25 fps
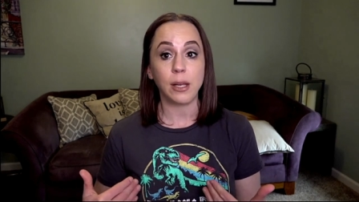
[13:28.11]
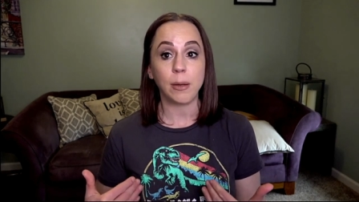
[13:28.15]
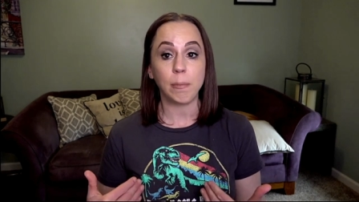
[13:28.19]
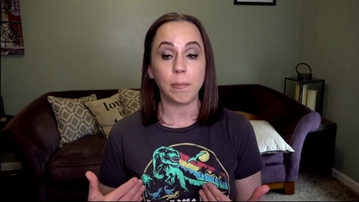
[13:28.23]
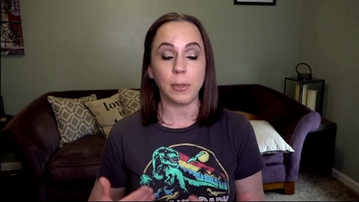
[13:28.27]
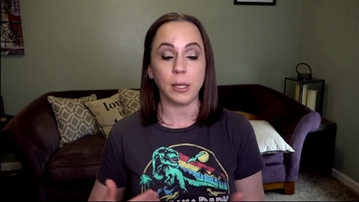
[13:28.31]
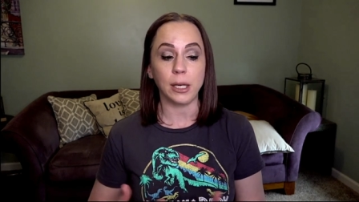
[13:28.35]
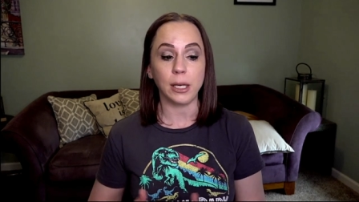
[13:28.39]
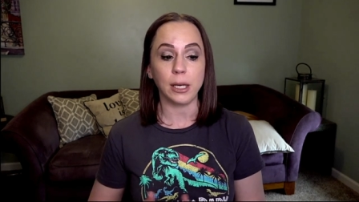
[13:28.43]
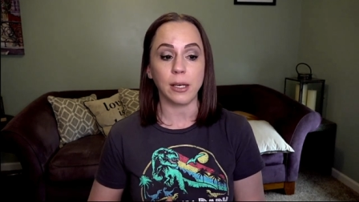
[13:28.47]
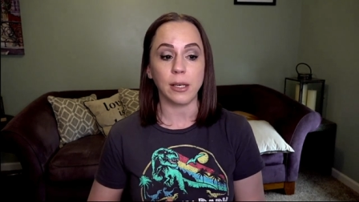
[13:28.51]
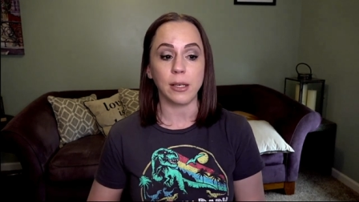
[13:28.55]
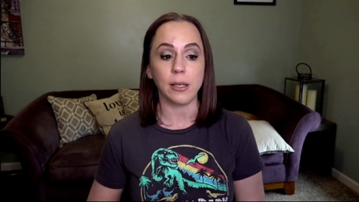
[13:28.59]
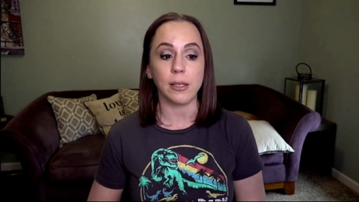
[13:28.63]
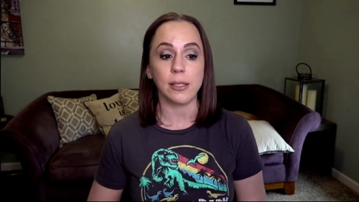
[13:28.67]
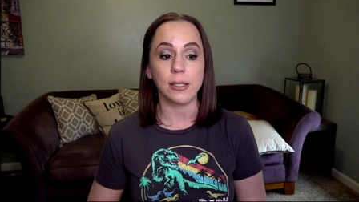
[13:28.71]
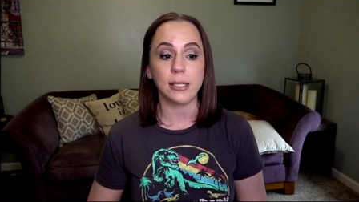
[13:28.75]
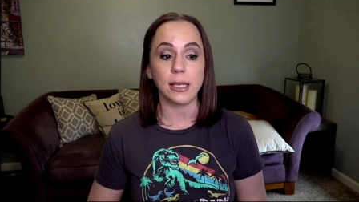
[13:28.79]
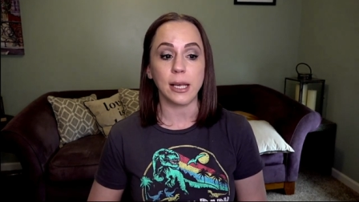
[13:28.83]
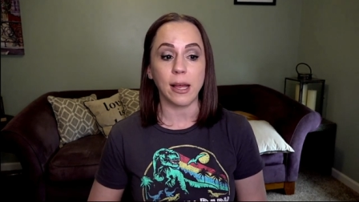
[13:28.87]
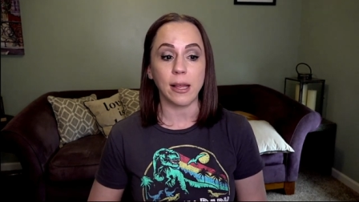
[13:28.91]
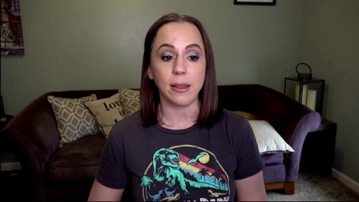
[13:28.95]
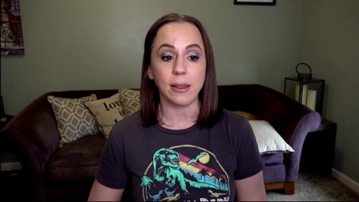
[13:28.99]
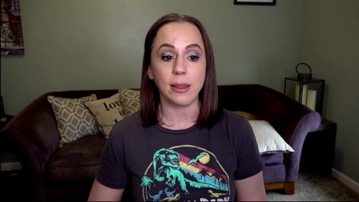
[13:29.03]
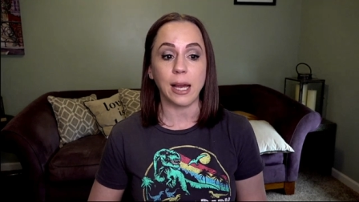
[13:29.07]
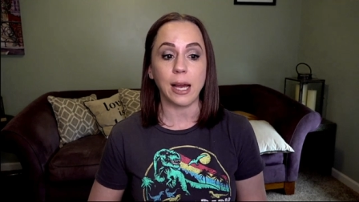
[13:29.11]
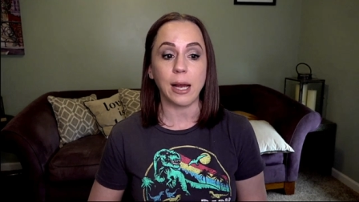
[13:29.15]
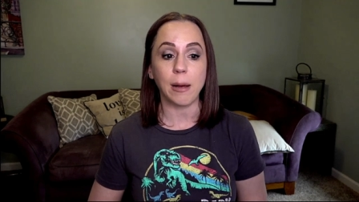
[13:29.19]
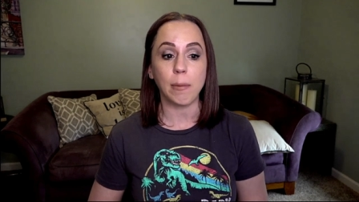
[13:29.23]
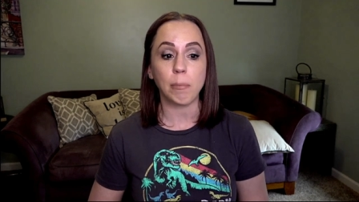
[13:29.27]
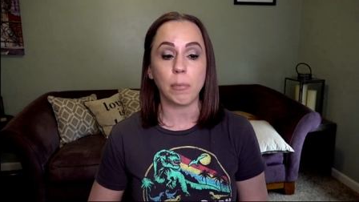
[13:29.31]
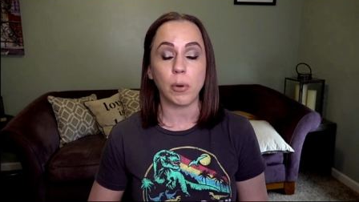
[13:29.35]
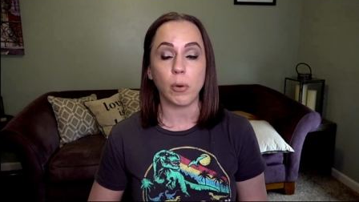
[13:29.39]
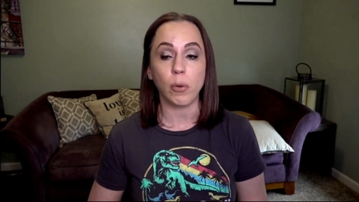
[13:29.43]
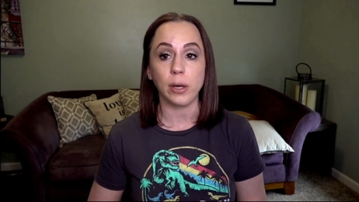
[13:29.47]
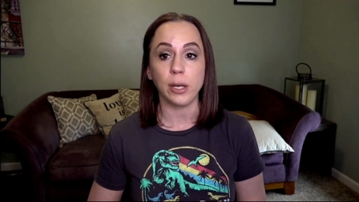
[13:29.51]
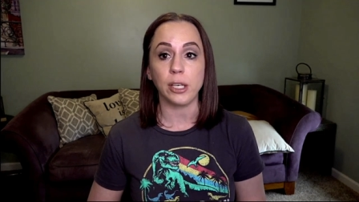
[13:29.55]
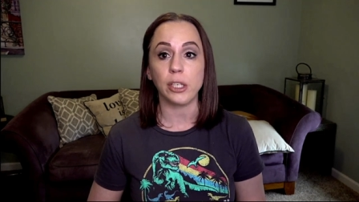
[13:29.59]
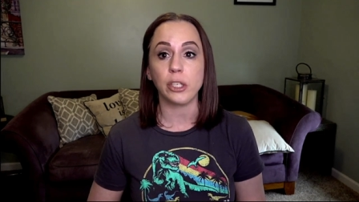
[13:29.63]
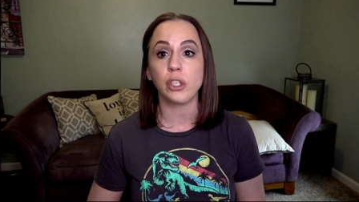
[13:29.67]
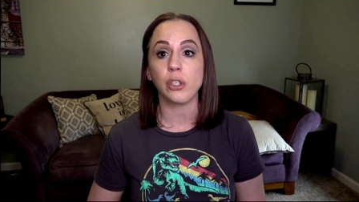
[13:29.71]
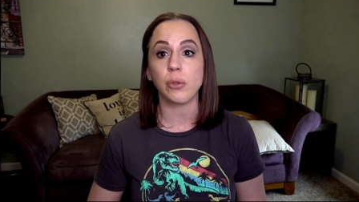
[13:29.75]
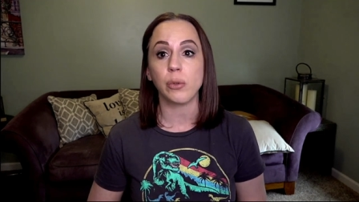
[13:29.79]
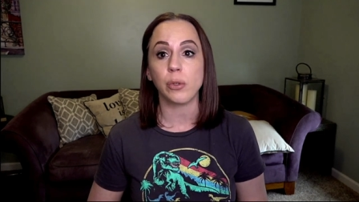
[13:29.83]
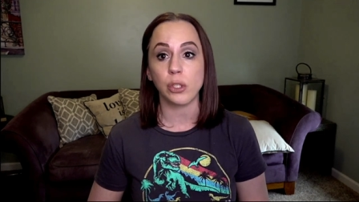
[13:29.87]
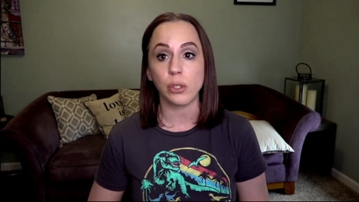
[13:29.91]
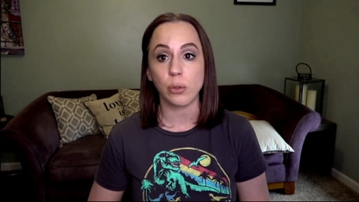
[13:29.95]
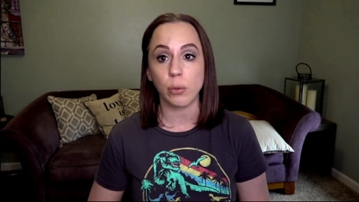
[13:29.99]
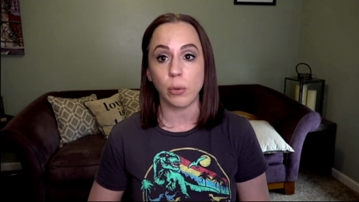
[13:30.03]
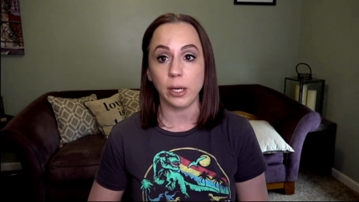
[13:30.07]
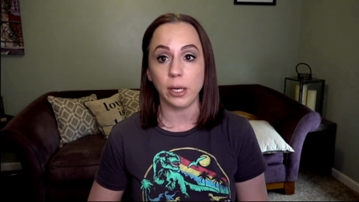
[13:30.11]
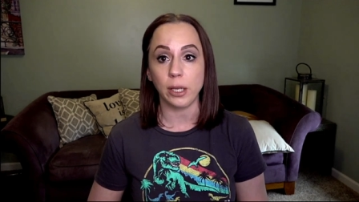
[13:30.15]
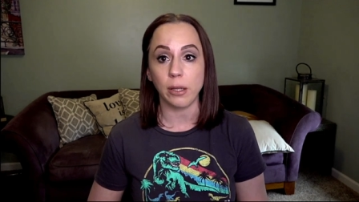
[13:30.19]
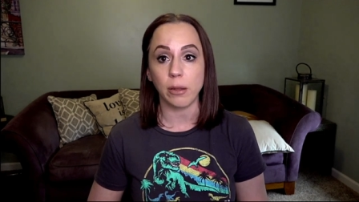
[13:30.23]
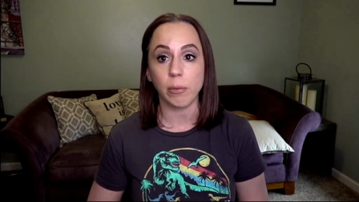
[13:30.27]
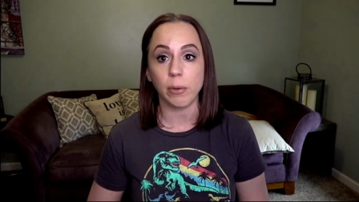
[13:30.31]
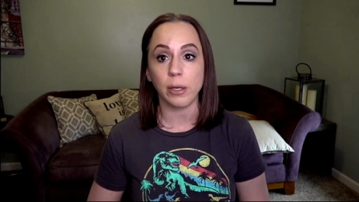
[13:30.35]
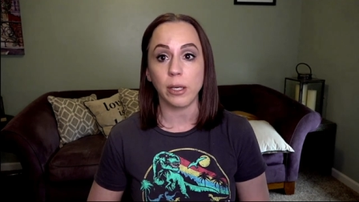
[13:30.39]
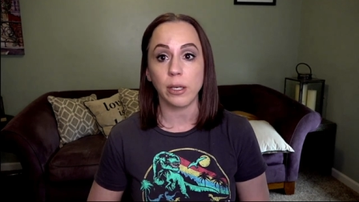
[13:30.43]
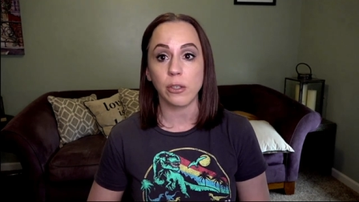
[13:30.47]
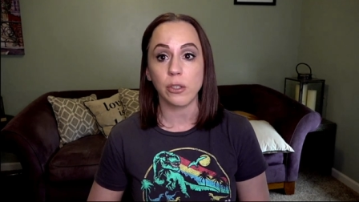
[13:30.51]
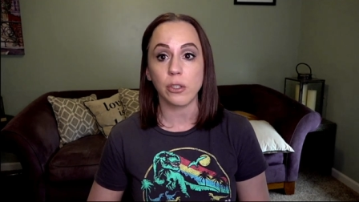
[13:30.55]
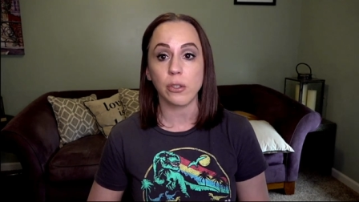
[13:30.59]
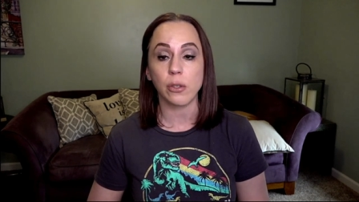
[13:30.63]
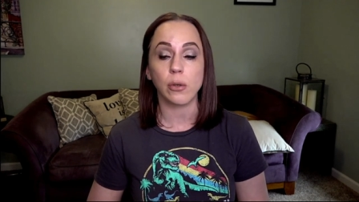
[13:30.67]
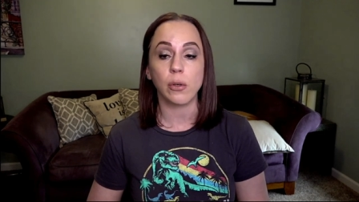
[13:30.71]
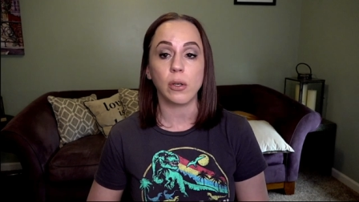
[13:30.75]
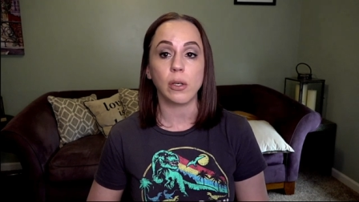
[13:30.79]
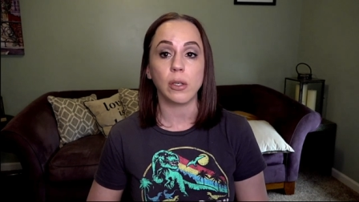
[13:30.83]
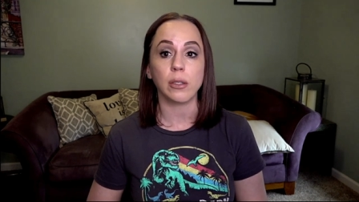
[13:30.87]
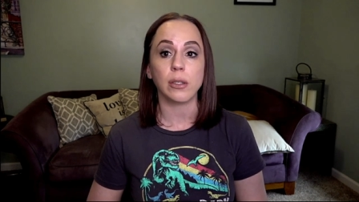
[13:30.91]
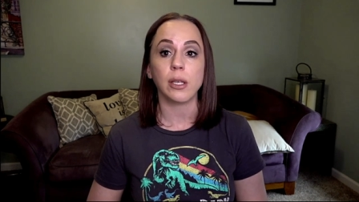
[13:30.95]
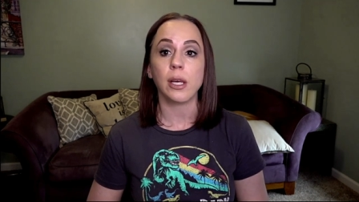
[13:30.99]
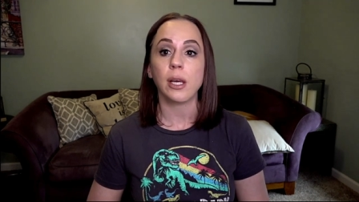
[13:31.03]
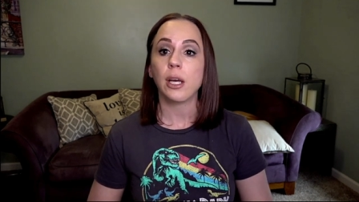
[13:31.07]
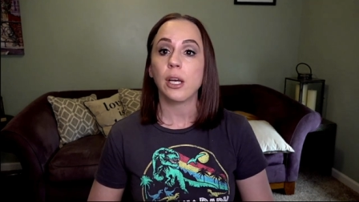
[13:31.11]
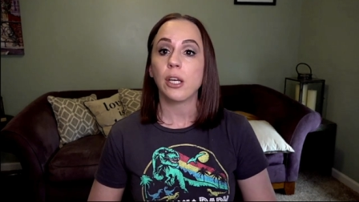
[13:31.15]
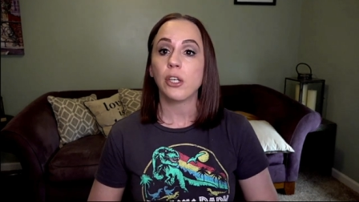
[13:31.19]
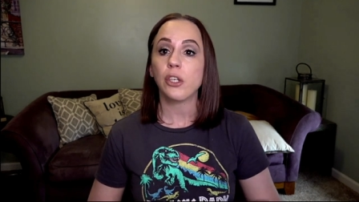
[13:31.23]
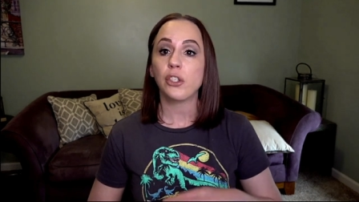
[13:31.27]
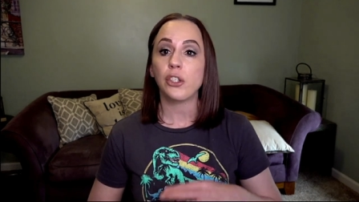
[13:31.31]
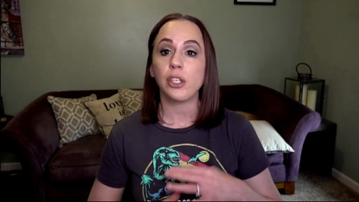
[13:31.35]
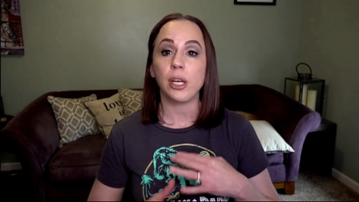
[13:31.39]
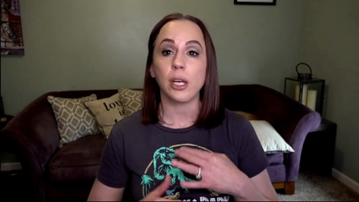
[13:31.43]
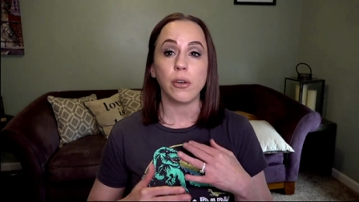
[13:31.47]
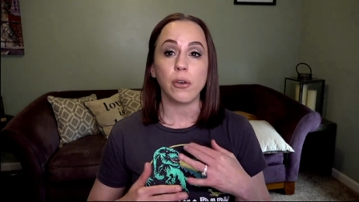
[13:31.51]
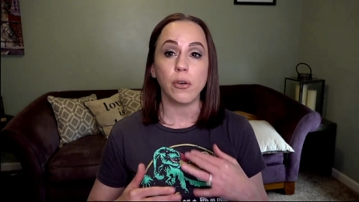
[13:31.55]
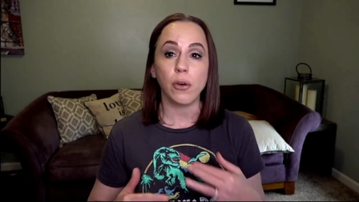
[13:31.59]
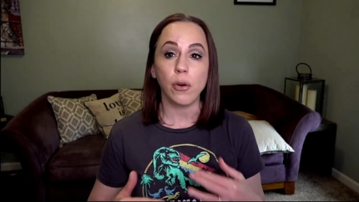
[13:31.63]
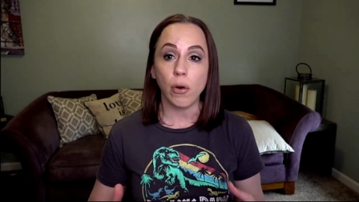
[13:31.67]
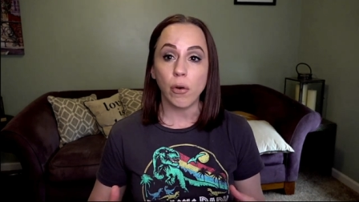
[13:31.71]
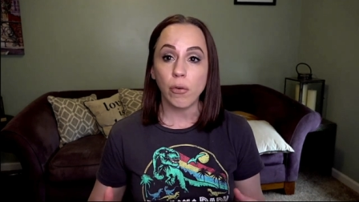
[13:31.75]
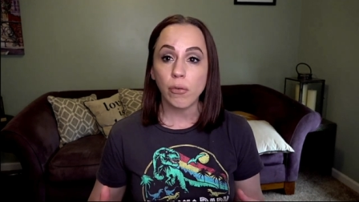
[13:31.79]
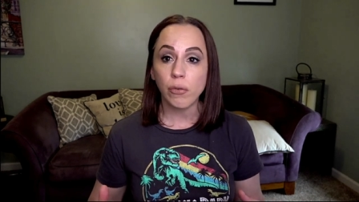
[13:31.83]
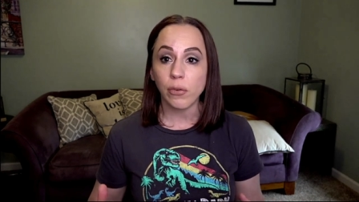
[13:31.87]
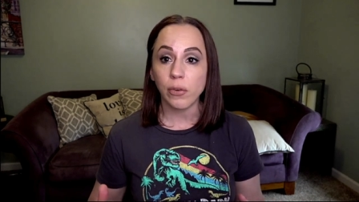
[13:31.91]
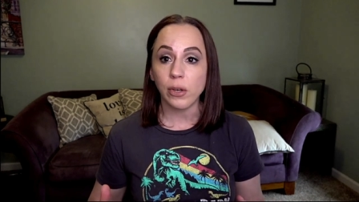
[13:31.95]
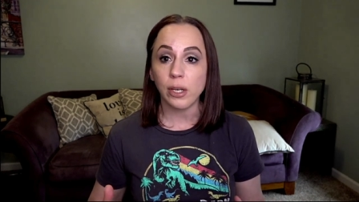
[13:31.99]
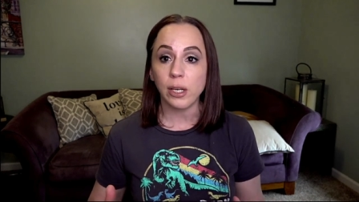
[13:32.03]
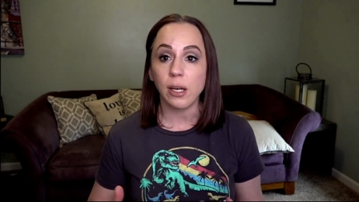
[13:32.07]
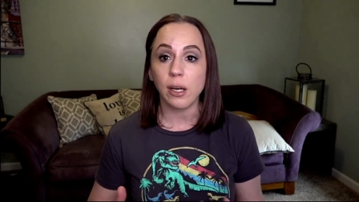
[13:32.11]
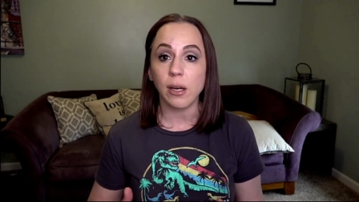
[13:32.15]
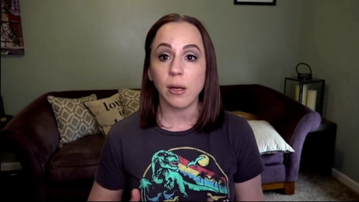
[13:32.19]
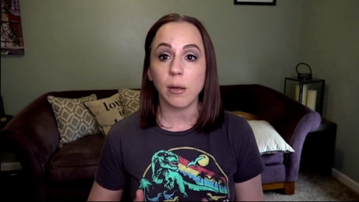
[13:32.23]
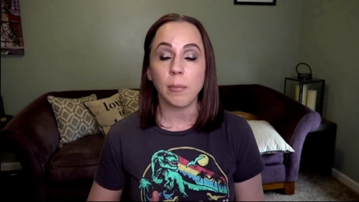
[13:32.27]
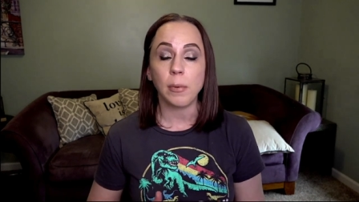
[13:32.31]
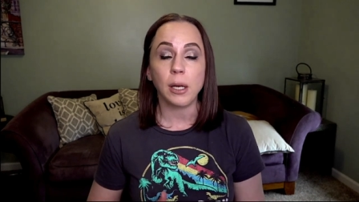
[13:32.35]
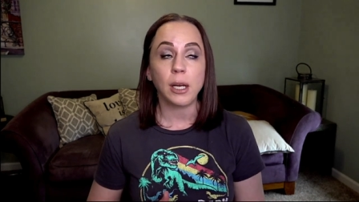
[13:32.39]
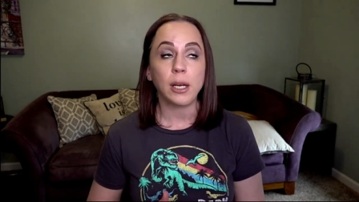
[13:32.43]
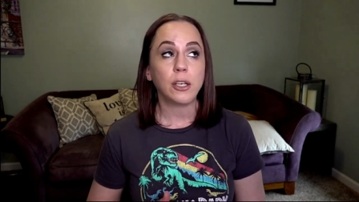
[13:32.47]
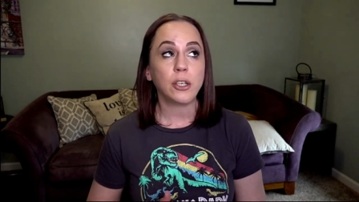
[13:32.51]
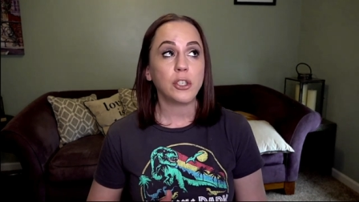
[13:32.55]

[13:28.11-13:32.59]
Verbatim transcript: because at that point she was twenty-three years old. She had no freedom.